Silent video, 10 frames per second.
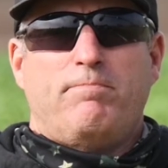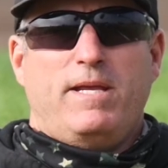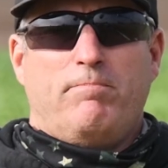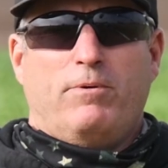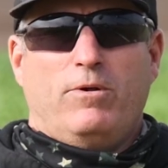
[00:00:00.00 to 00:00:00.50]

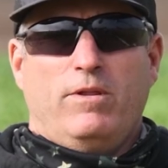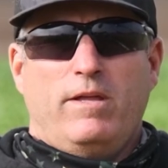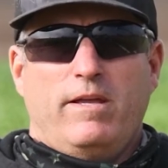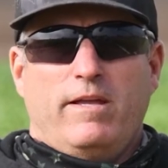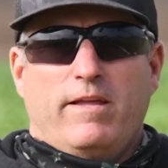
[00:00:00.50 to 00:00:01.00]
people,
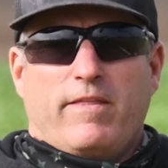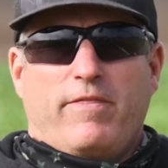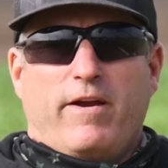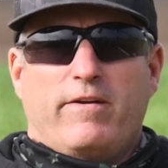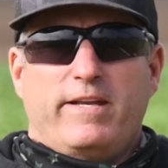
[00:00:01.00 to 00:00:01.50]

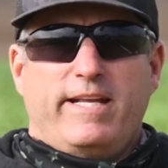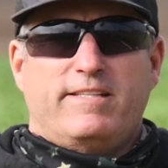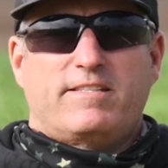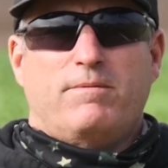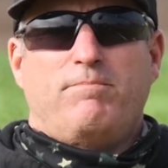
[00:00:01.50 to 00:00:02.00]
there
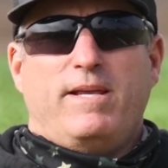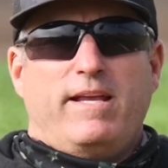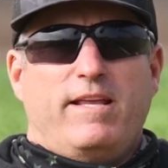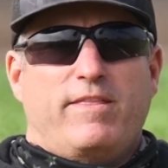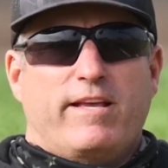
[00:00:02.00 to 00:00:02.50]
needs to
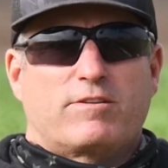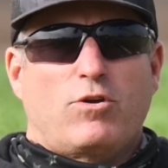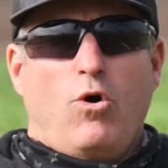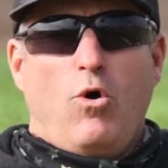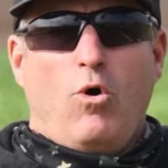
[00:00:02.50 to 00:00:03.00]
be this
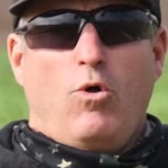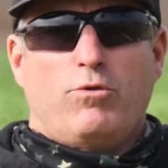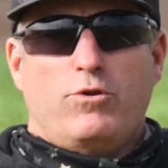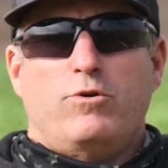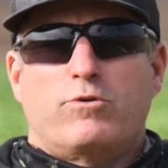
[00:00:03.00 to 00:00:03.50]
whole
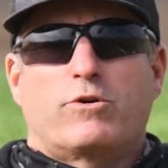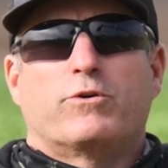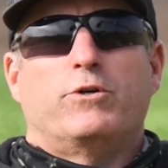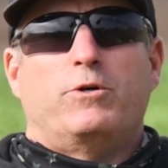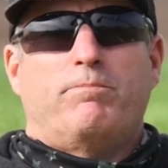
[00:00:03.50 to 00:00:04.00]
new
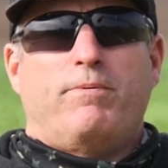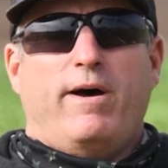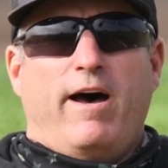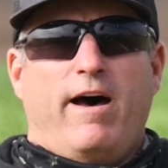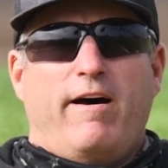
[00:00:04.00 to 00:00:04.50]
group
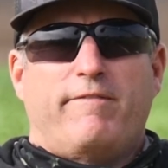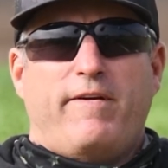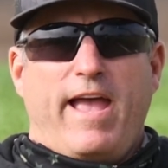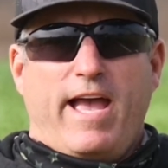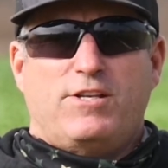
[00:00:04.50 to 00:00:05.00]
of
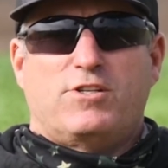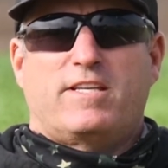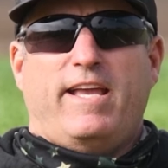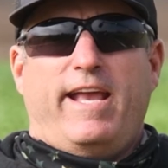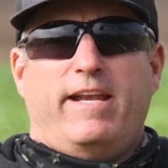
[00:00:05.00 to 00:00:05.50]

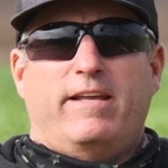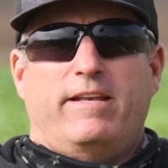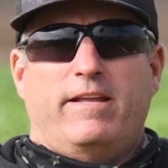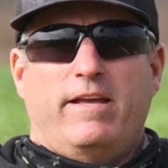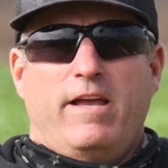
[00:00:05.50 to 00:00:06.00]

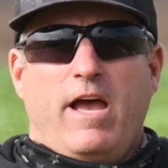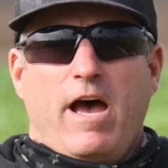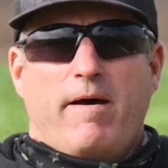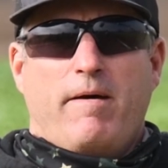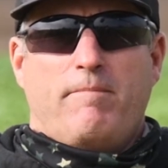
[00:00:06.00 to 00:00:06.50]
educated
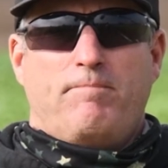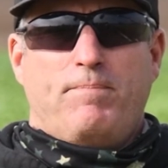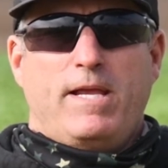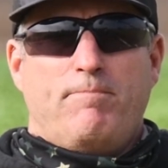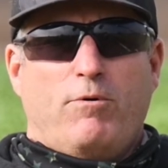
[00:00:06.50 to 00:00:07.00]

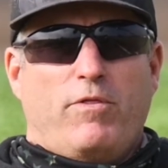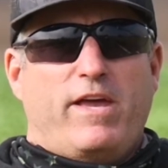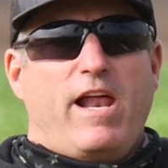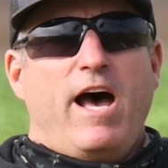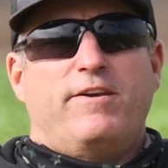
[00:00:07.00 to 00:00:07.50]
people
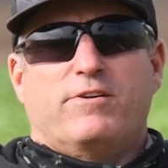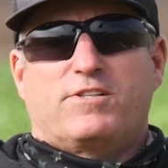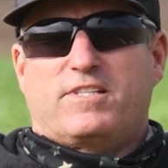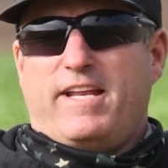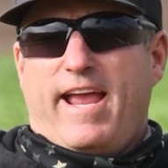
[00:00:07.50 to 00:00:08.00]
that
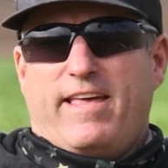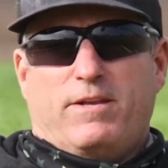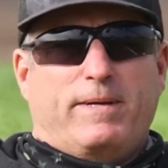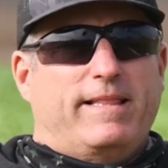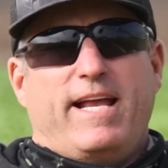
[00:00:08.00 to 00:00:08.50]
understand
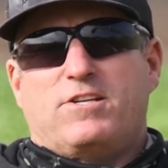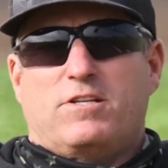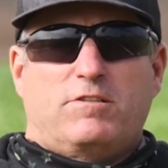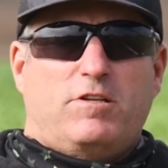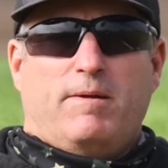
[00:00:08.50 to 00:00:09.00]
the
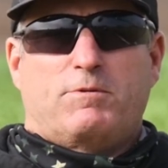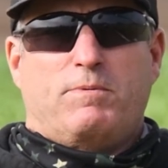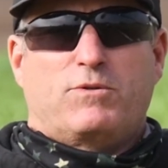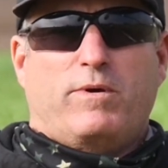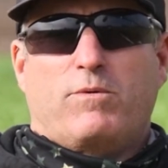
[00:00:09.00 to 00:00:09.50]
relationships
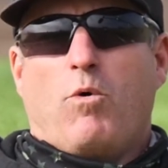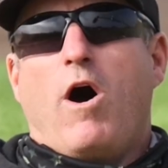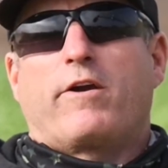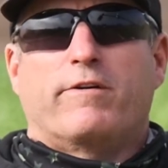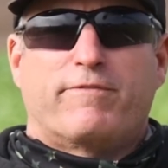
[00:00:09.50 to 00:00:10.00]
between
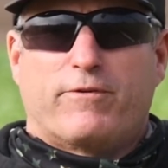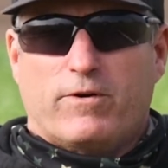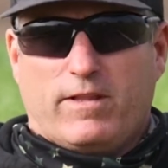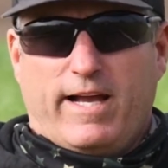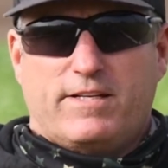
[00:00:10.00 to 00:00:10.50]
water and
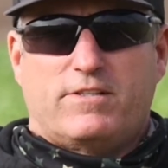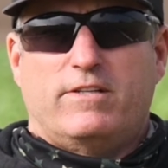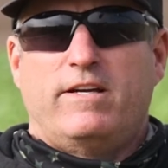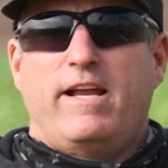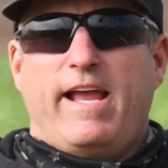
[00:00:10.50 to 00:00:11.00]

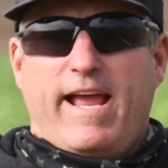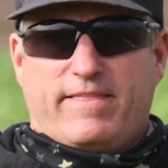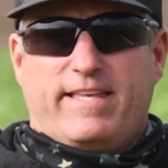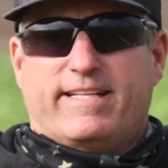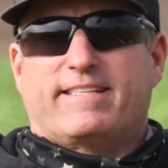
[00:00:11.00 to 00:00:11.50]
fertilizer
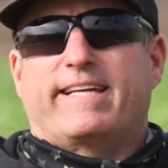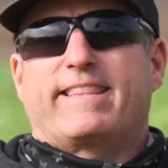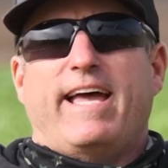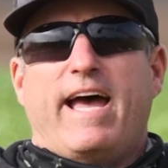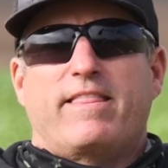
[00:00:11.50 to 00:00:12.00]
and things
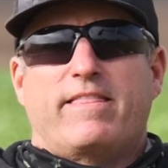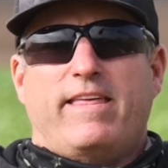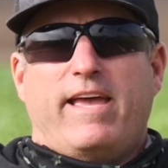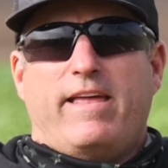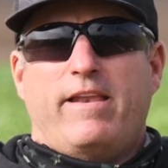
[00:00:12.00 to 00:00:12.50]
like that.
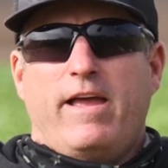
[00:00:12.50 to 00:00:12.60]
That